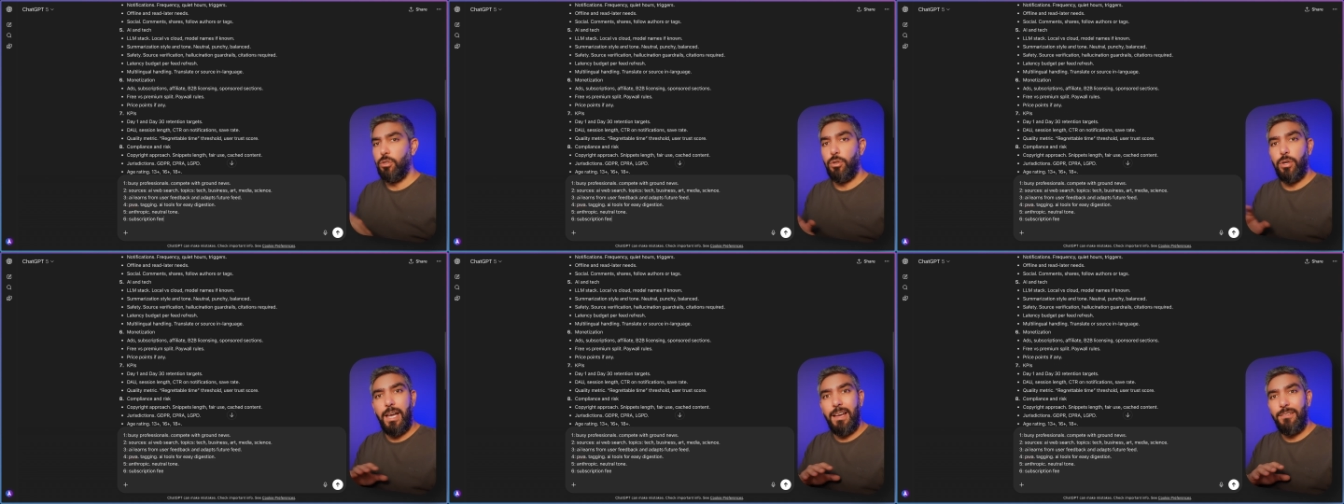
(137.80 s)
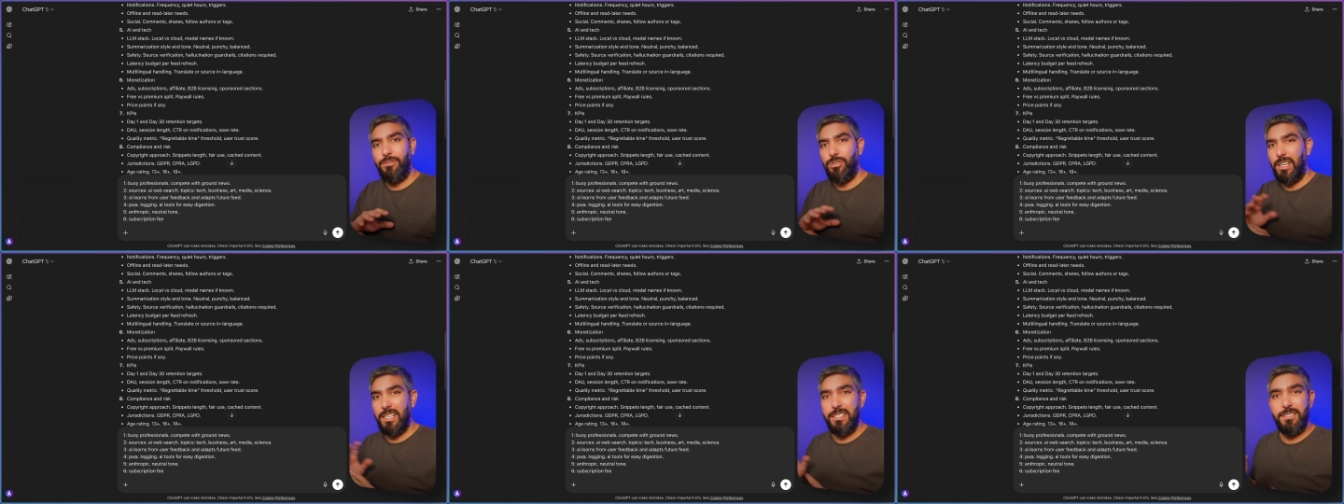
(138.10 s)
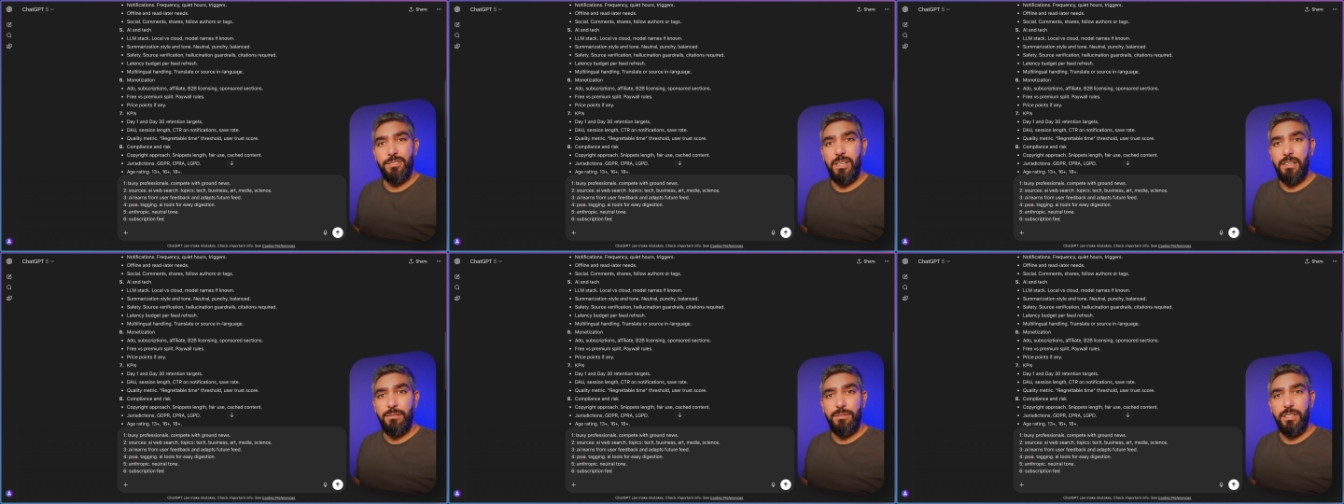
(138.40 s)
you don't have to
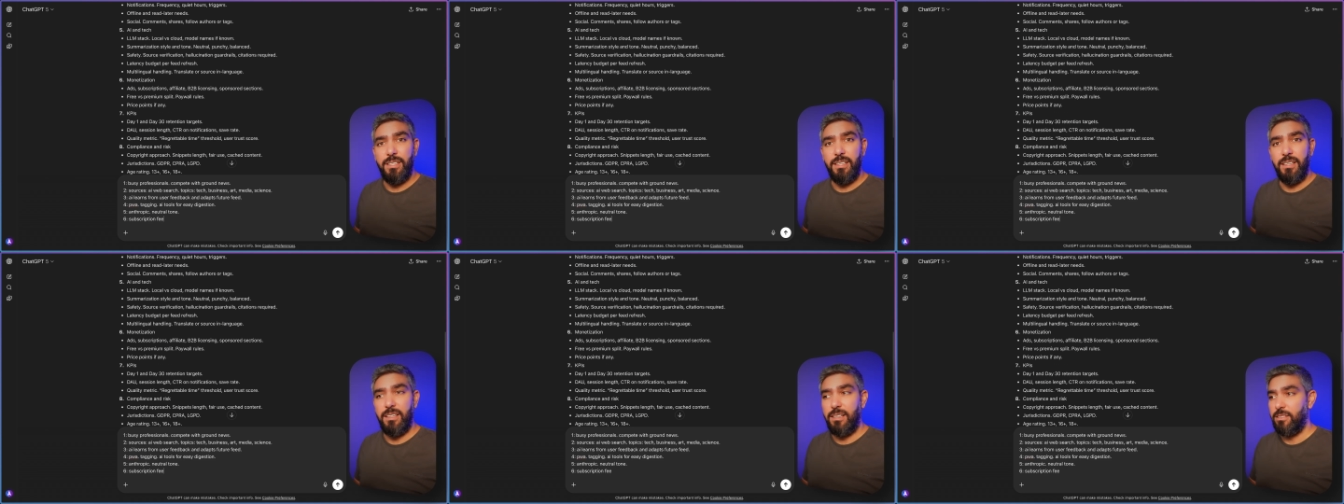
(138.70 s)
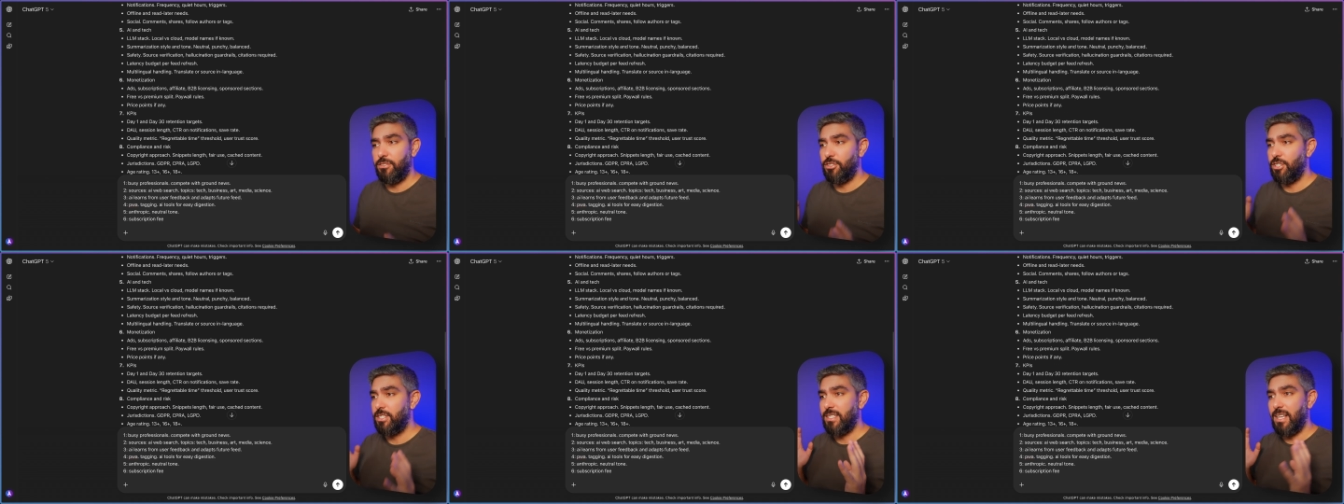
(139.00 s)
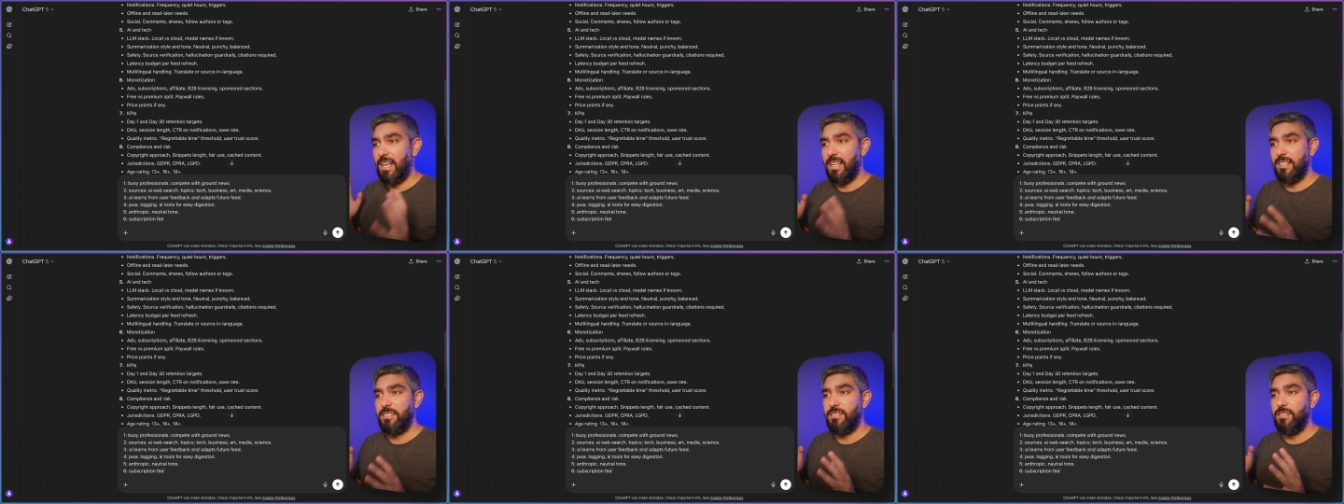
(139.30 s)
answer everything, just
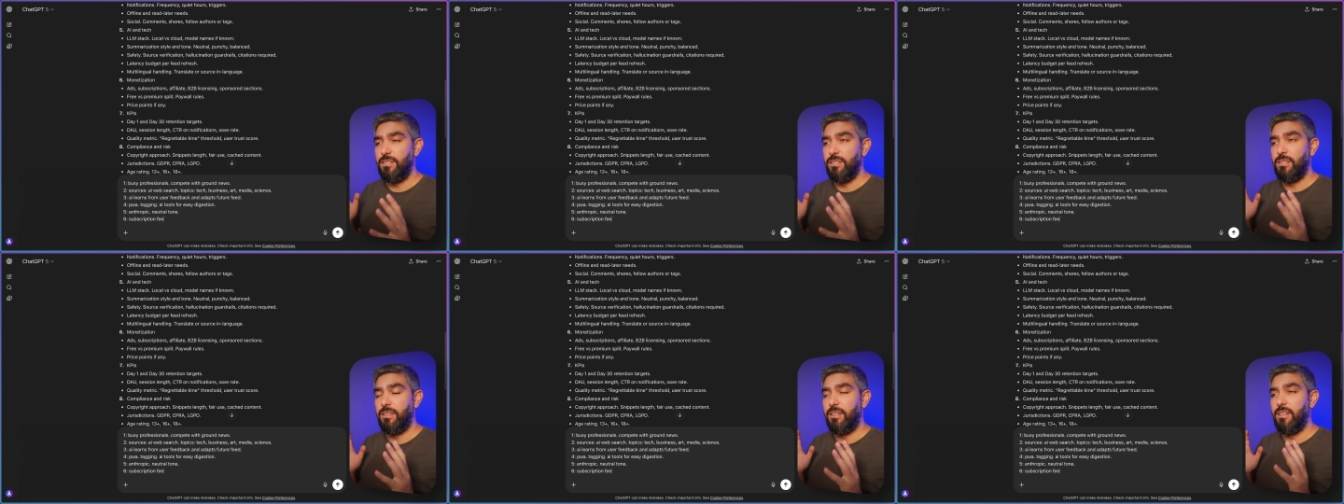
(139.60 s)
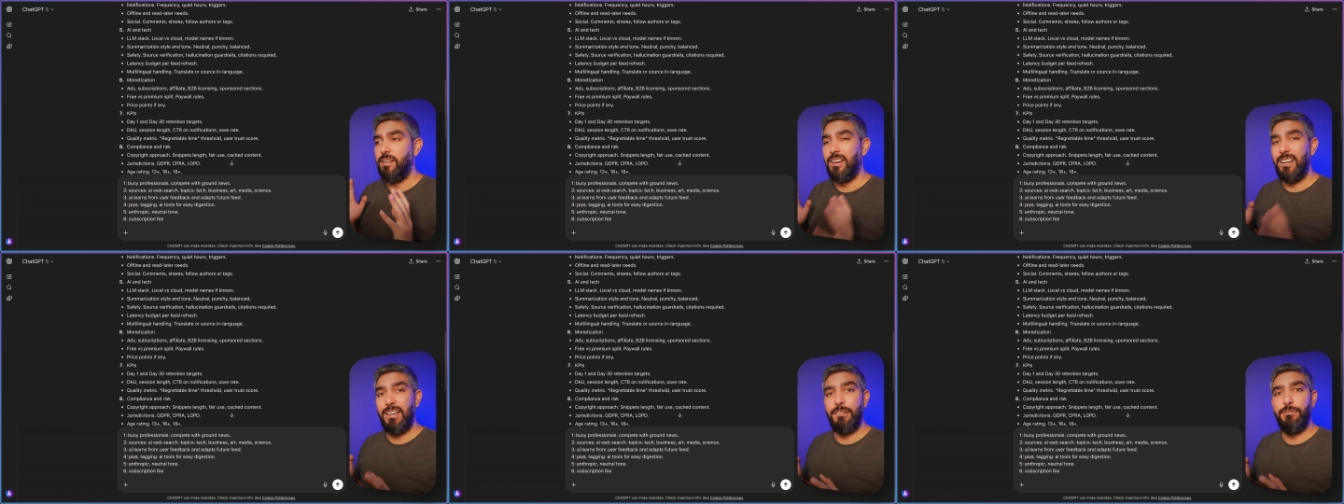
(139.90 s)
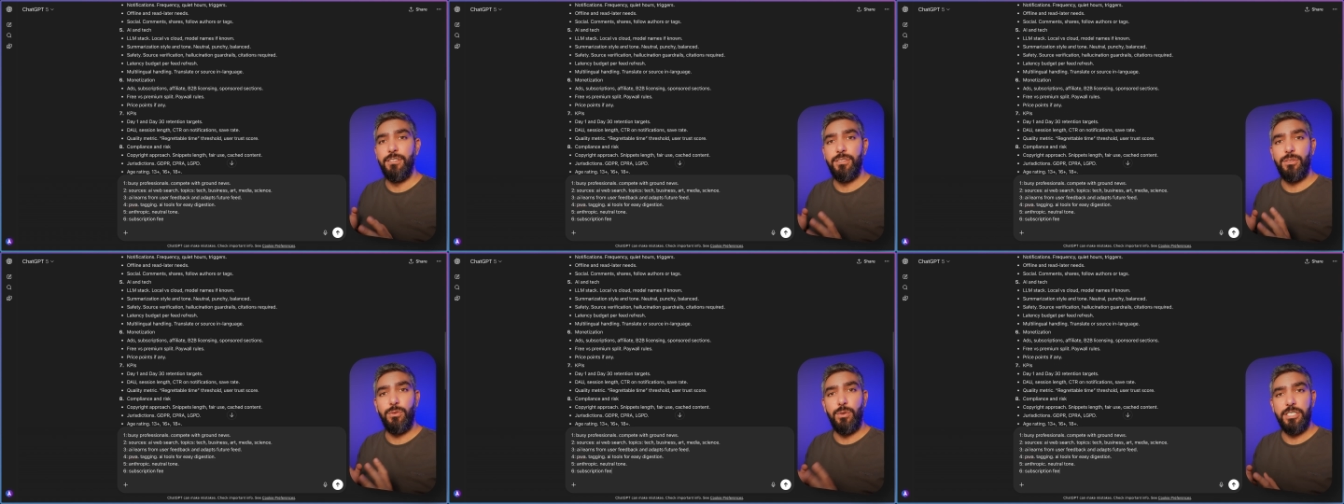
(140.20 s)
answer the
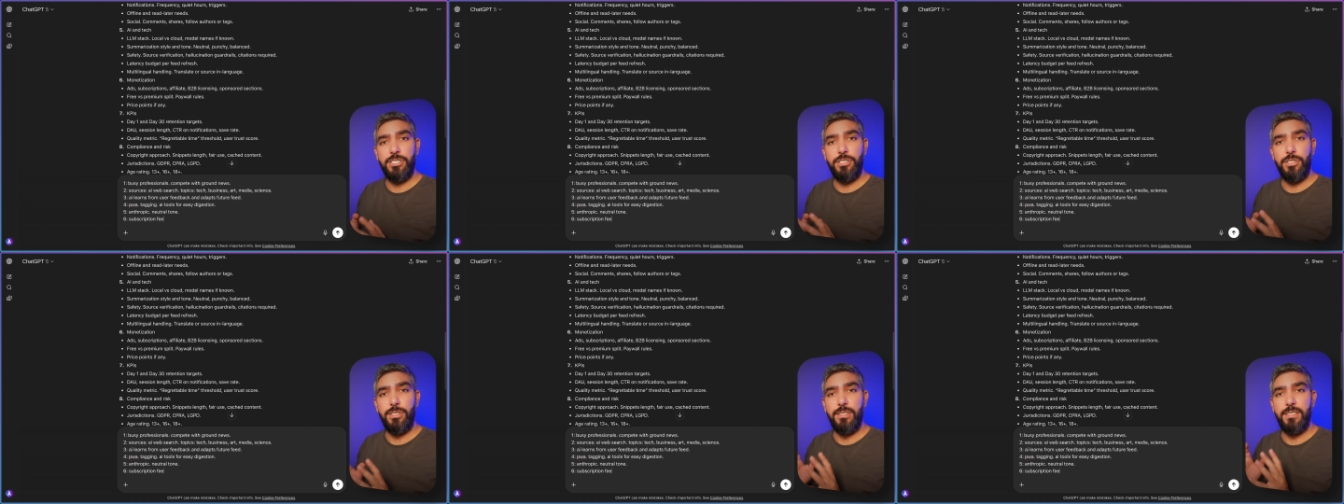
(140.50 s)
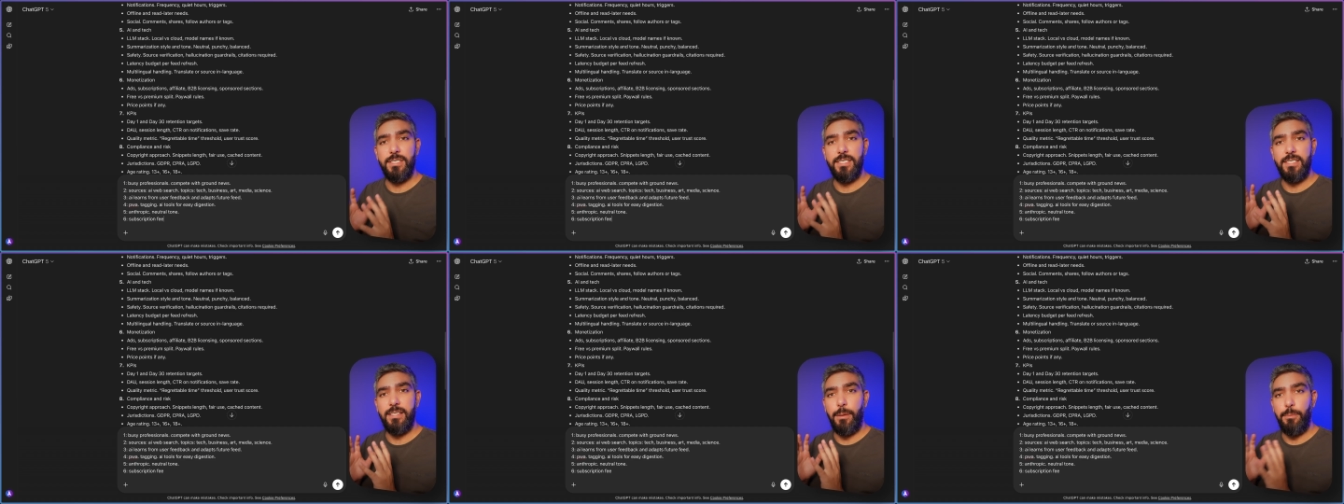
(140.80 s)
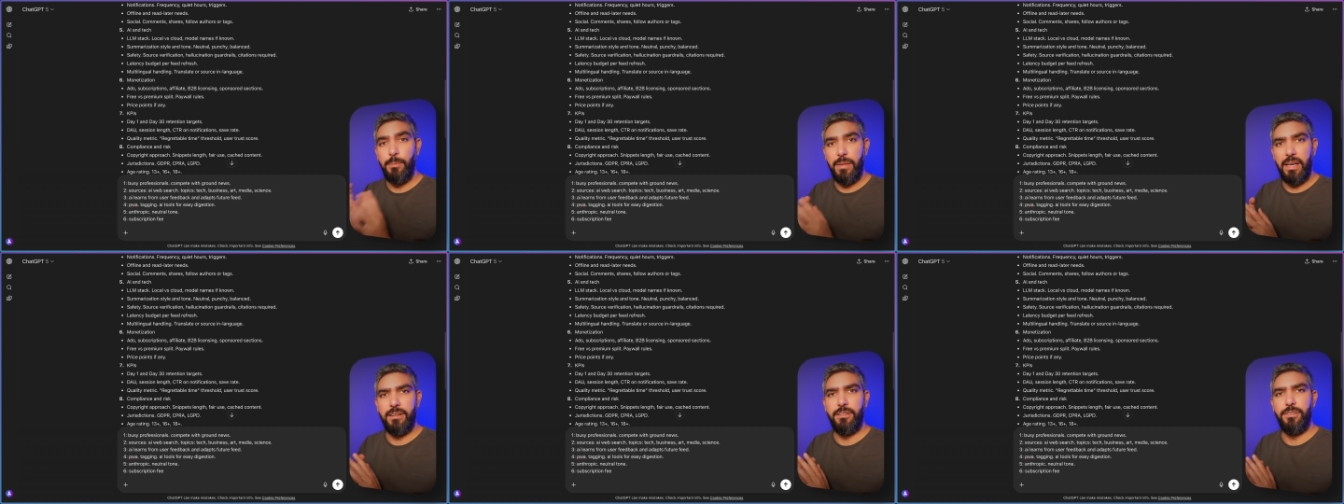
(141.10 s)
relevant questions that
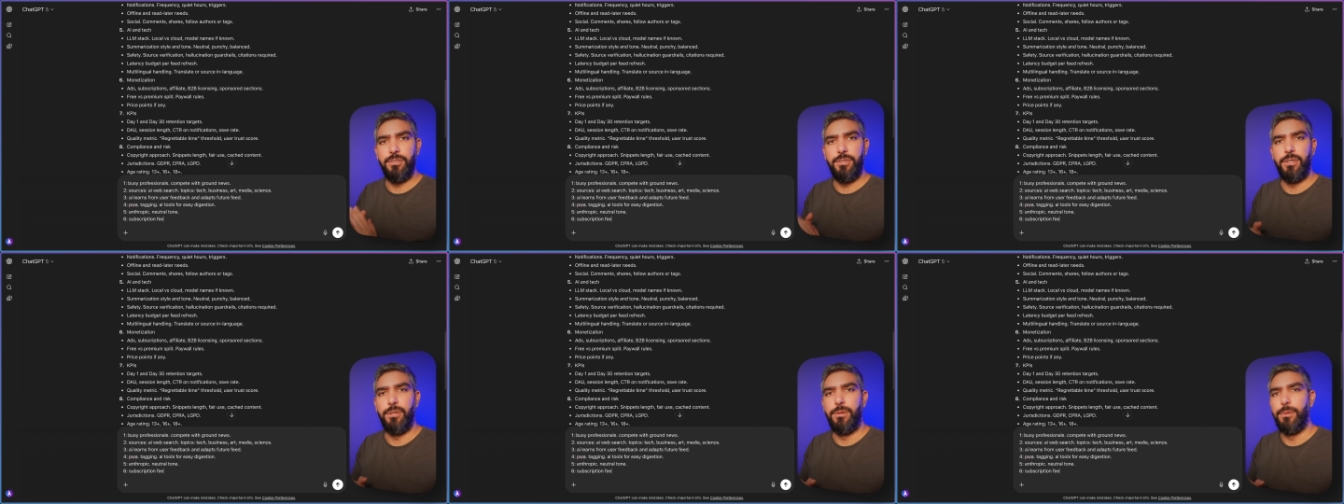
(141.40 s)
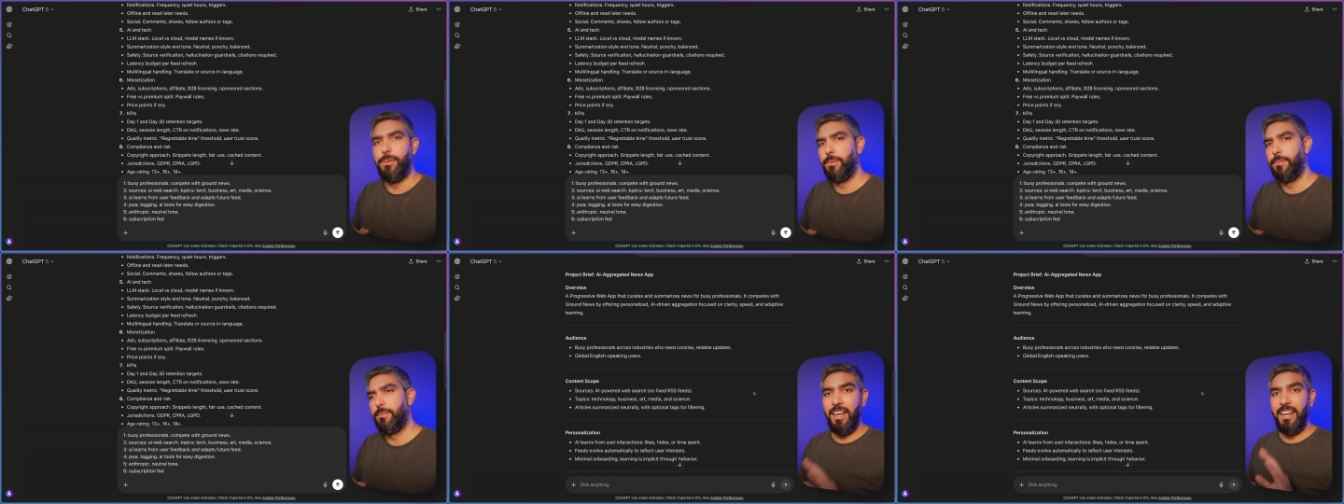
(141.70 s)
matter to you.